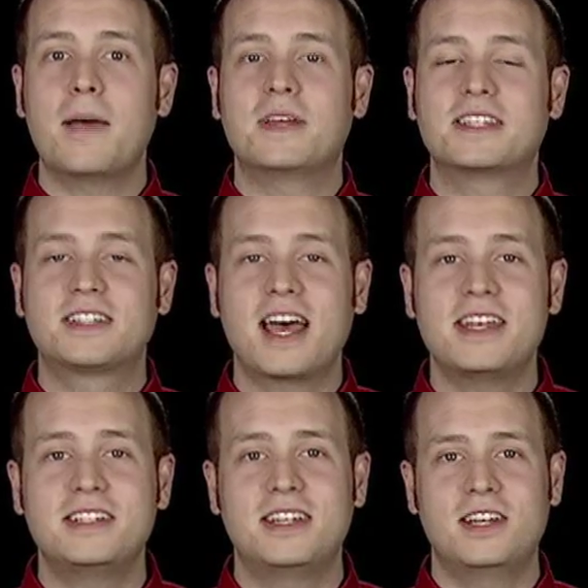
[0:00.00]
I'm
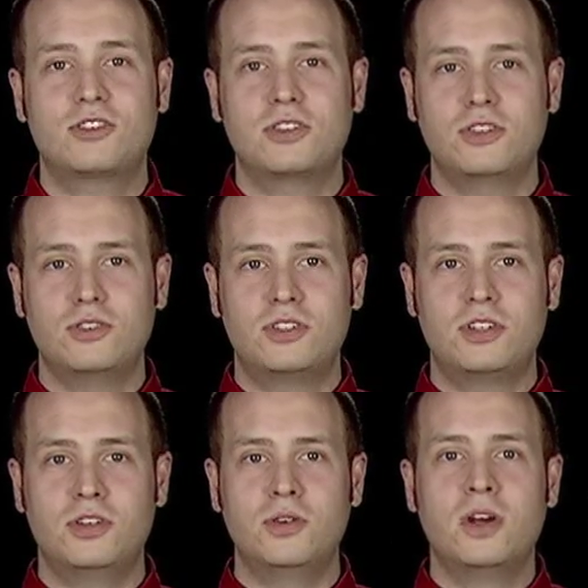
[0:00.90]
excited to introduce to
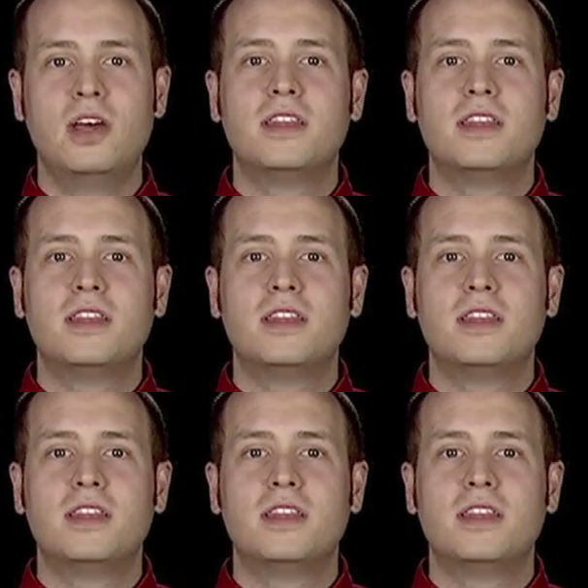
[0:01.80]
you